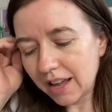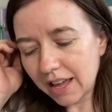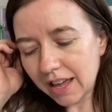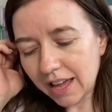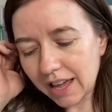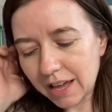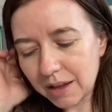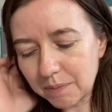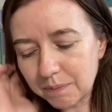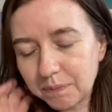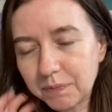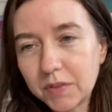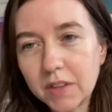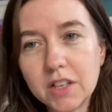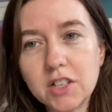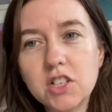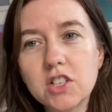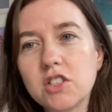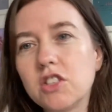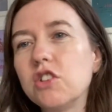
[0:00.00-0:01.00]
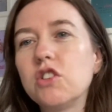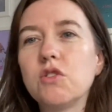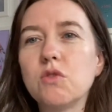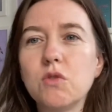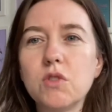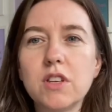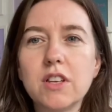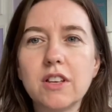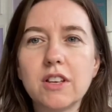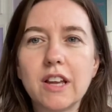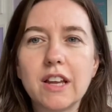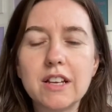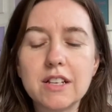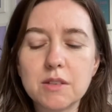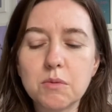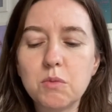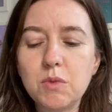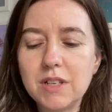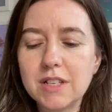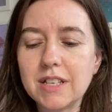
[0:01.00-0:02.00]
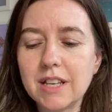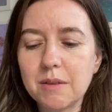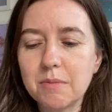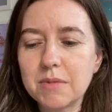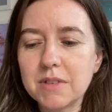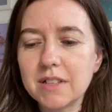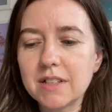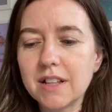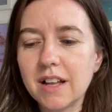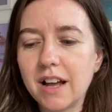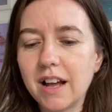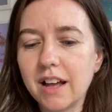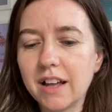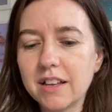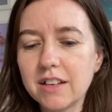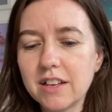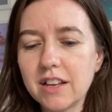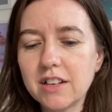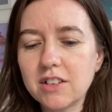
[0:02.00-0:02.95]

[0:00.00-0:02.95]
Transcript: Um, just to show you kind of some wee tips and that.